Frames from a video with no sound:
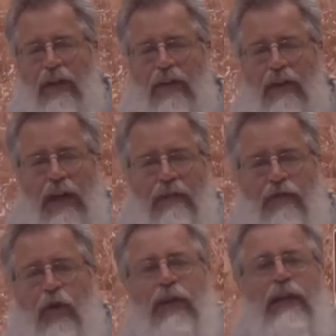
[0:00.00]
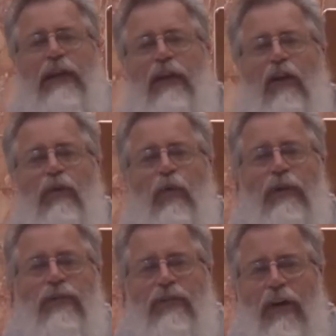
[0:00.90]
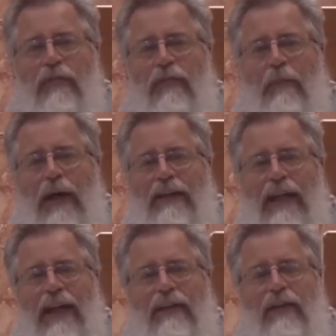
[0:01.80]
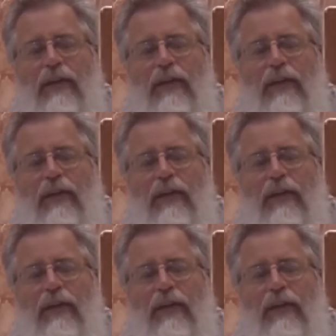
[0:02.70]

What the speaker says: kind of turning in on oneself about that, you know.